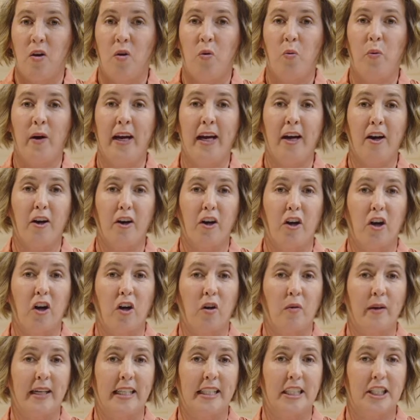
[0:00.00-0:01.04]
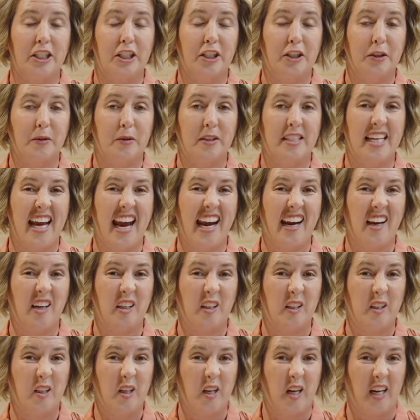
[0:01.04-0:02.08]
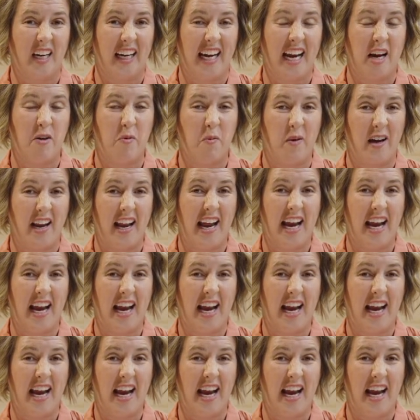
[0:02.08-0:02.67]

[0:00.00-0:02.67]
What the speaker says: we are going to take a look at what